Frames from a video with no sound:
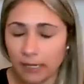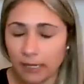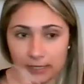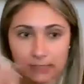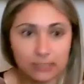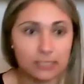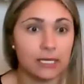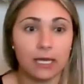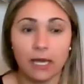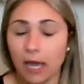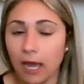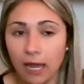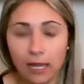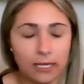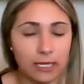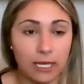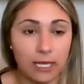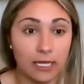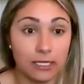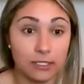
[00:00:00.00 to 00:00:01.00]
It's like I
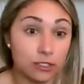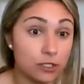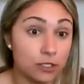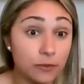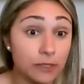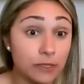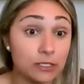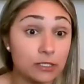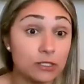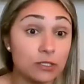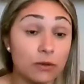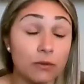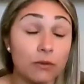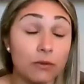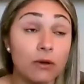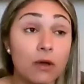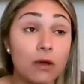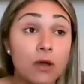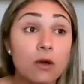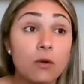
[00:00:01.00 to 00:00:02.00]
can't do it.
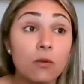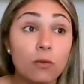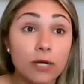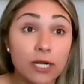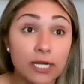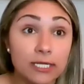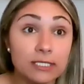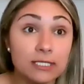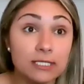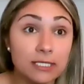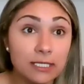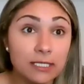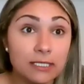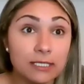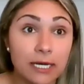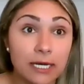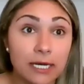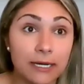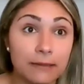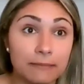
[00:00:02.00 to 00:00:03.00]
So what I
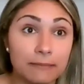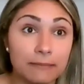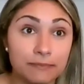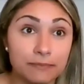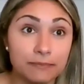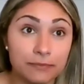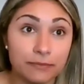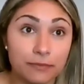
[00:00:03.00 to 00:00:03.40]
did, um,